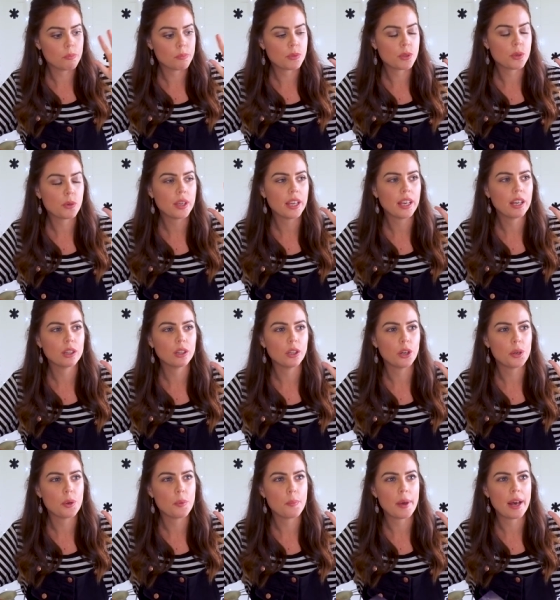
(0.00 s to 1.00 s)
talking a
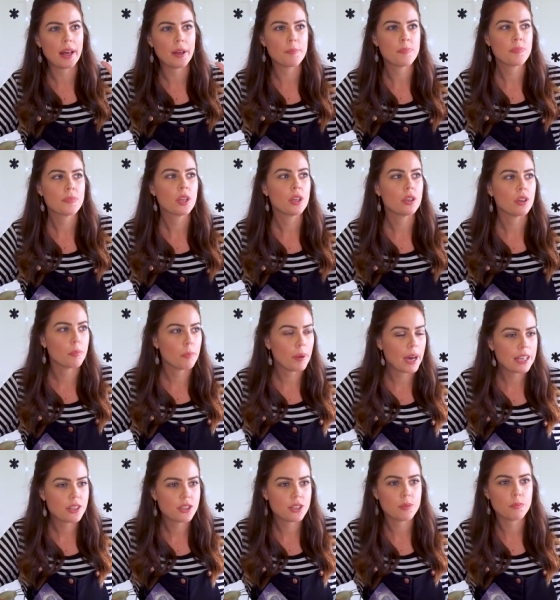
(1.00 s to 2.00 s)
lot about your
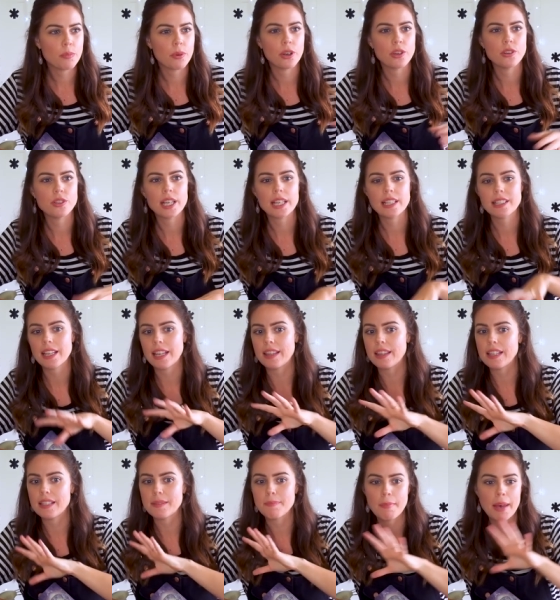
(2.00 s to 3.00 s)
passion projects and
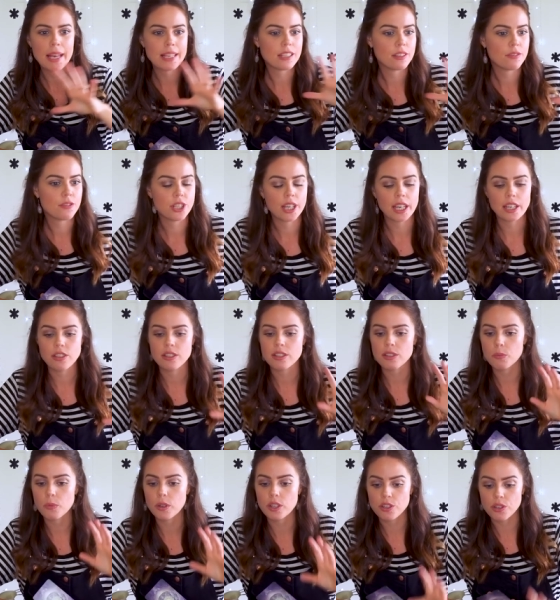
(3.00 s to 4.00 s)
these massive changes
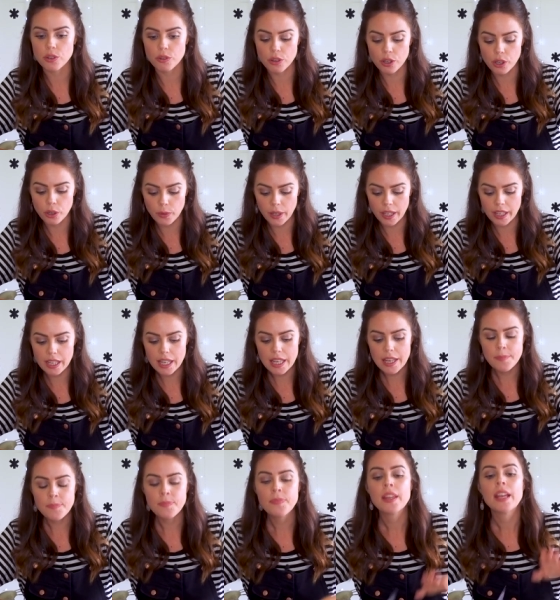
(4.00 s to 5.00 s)
in which you're
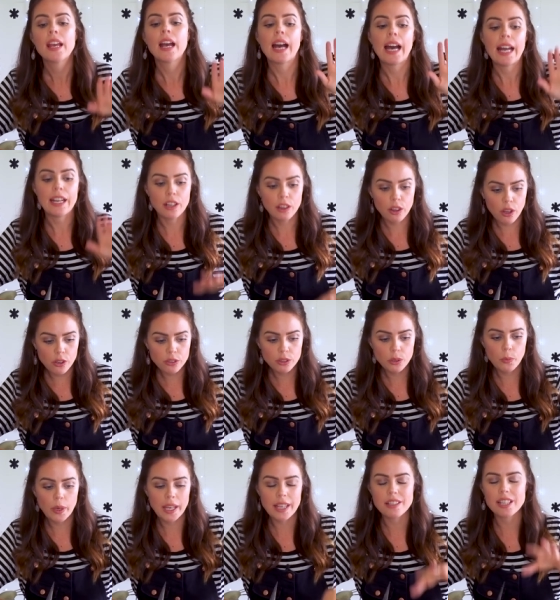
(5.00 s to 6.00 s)
going, and along
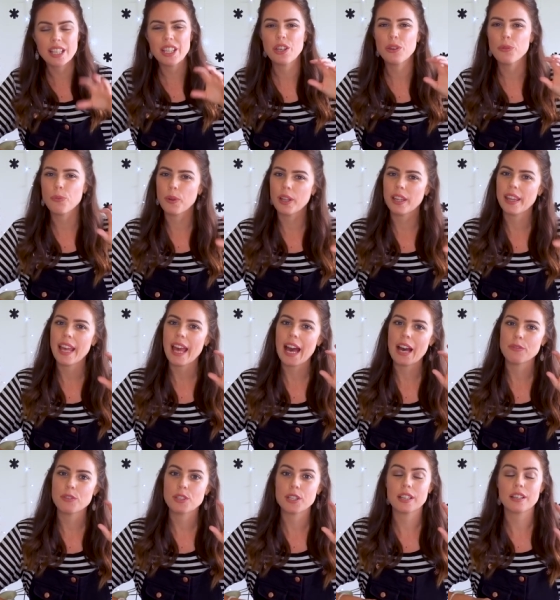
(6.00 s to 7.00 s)
the way, it's like you really
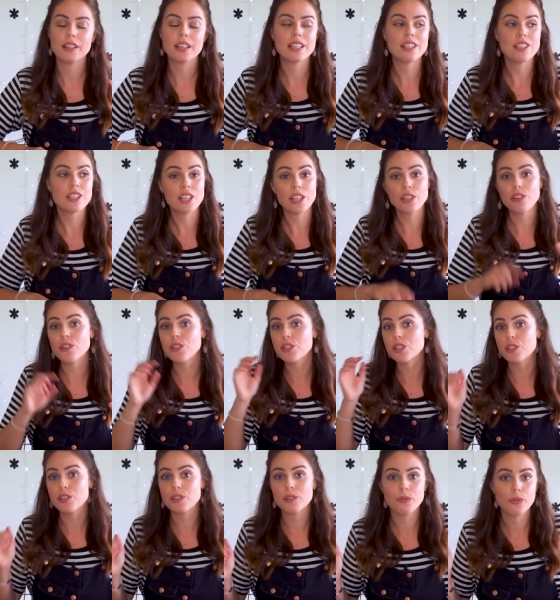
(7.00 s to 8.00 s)
have to continue
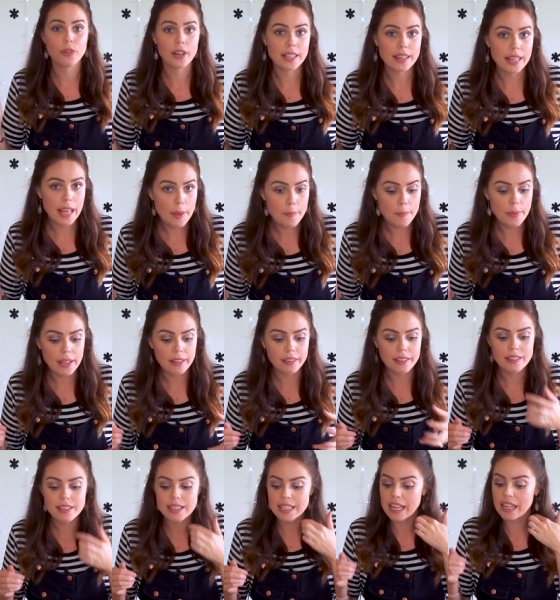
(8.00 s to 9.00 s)
just to find that
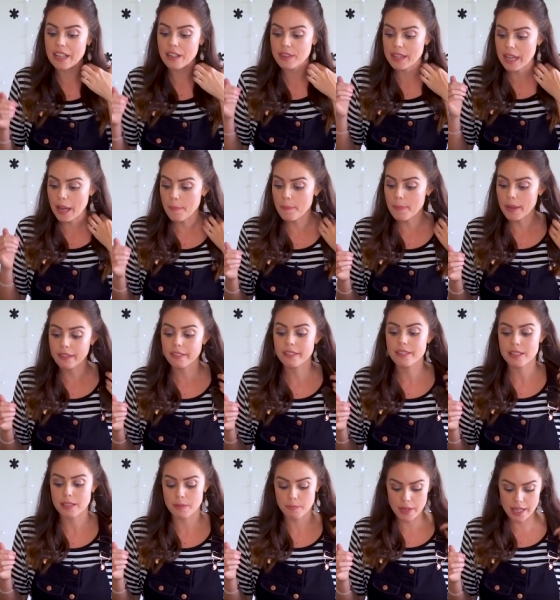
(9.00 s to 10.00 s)
balance, and that
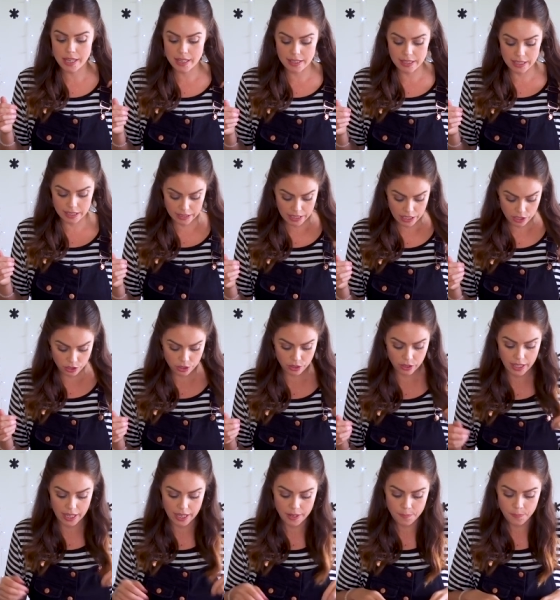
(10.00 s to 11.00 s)
balance means
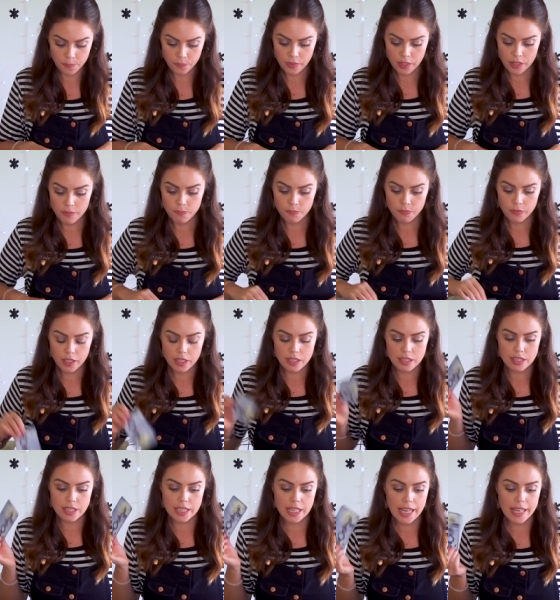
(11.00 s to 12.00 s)
literally
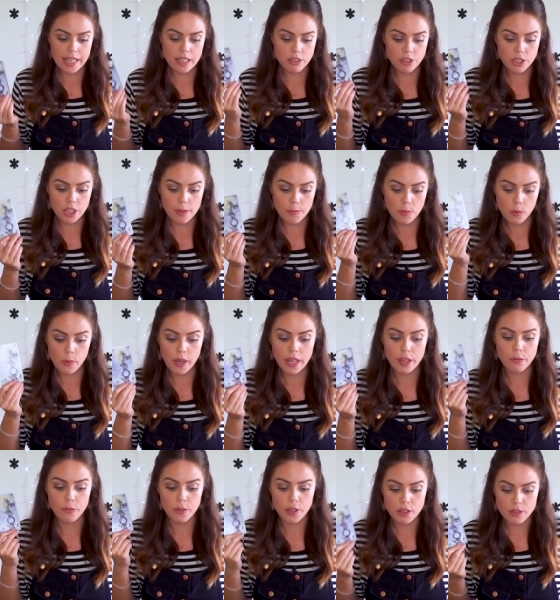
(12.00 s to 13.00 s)
taking time
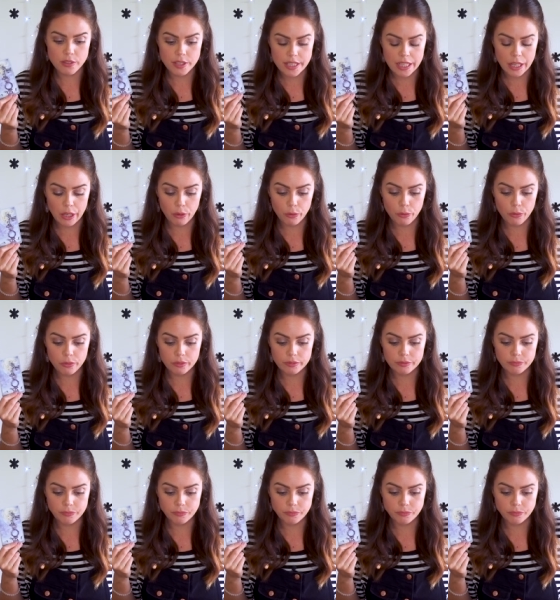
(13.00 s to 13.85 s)
away for yourself.